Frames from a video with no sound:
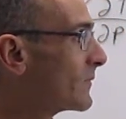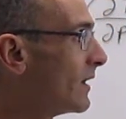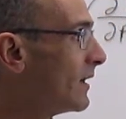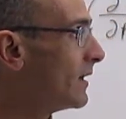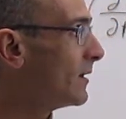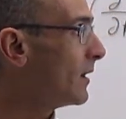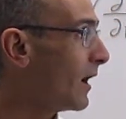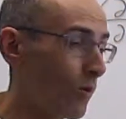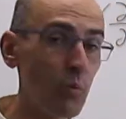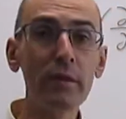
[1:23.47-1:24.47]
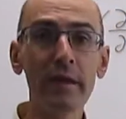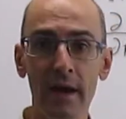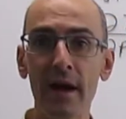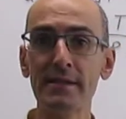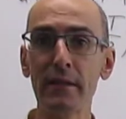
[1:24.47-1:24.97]
uh, uh, with an
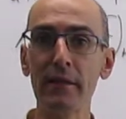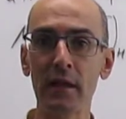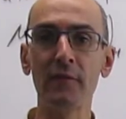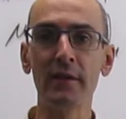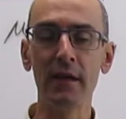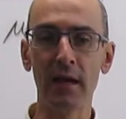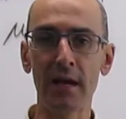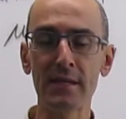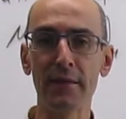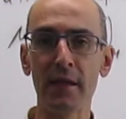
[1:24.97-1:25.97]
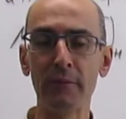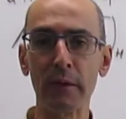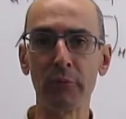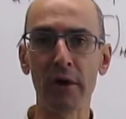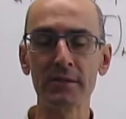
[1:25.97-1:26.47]
isenthalpic
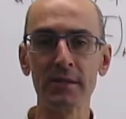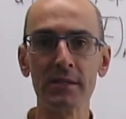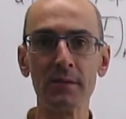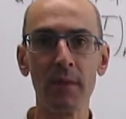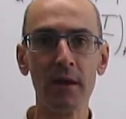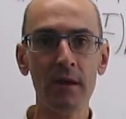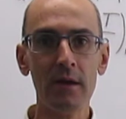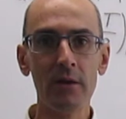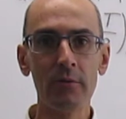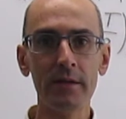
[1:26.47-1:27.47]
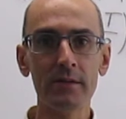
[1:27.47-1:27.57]
isenthalpic process right?